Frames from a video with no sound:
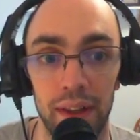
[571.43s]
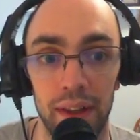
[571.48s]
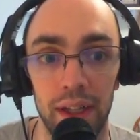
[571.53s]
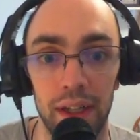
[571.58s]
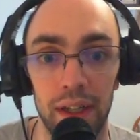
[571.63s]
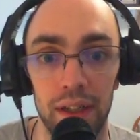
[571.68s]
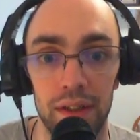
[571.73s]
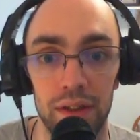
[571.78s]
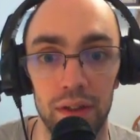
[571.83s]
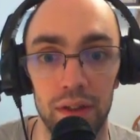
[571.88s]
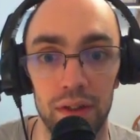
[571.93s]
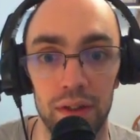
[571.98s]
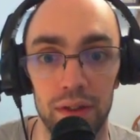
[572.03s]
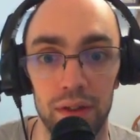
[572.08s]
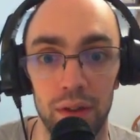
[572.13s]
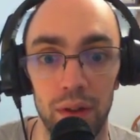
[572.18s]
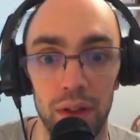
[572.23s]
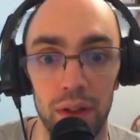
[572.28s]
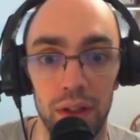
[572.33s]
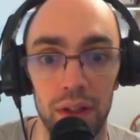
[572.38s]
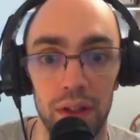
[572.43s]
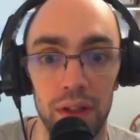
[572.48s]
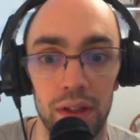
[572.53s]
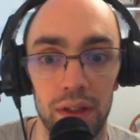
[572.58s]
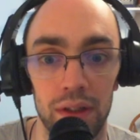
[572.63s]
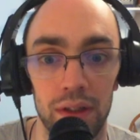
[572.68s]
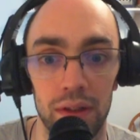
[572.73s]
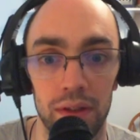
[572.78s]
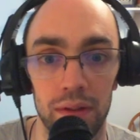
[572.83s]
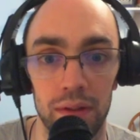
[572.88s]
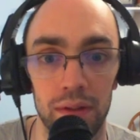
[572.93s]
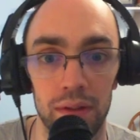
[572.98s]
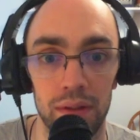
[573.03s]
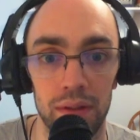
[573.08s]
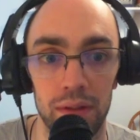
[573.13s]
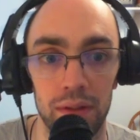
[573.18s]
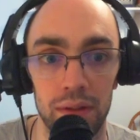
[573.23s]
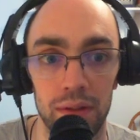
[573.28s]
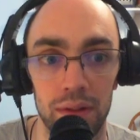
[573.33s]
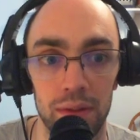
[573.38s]
I think I show the score.
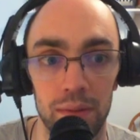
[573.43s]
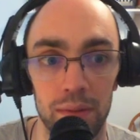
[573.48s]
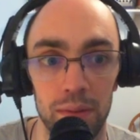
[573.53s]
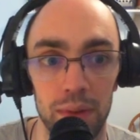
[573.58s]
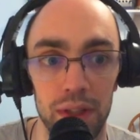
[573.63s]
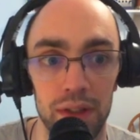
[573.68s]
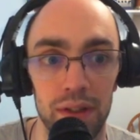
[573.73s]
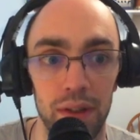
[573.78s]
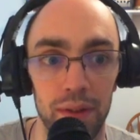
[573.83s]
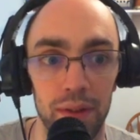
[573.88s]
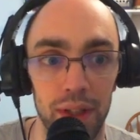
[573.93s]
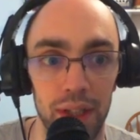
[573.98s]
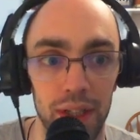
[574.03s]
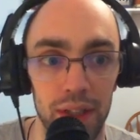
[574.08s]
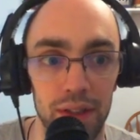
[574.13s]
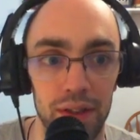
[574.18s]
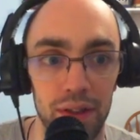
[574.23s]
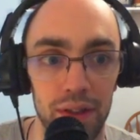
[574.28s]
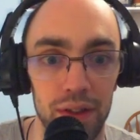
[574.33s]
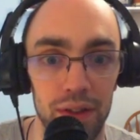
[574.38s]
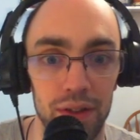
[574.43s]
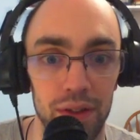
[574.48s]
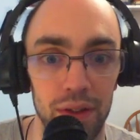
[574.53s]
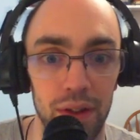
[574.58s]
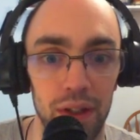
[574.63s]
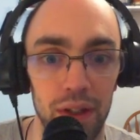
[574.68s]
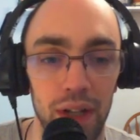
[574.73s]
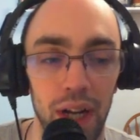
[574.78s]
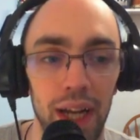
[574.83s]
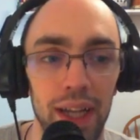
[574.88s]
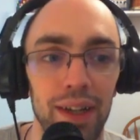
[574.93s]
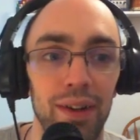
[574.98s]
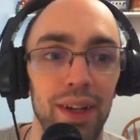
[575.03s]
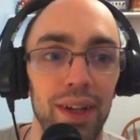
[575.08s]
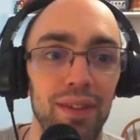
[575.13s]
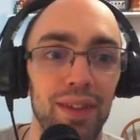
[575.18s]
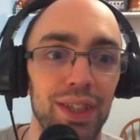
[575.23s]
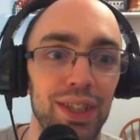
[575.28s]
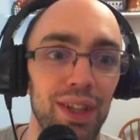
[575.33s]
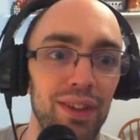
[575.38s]
Please tell me I didn't show the score. I don't
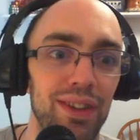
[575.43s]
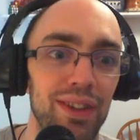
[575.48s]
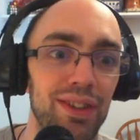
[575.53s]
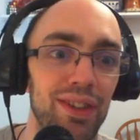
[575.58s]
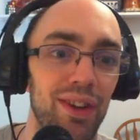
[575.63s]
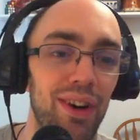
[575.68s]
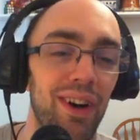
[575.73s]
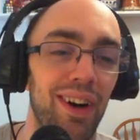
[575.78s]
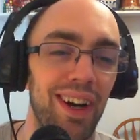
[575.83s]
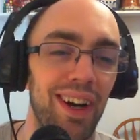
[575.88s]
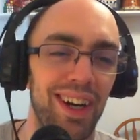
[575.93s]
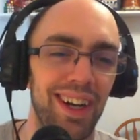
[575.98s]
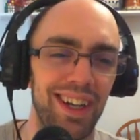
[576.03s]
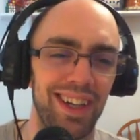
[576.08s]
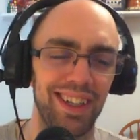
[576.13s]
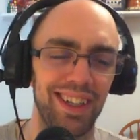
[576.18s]
even show the score.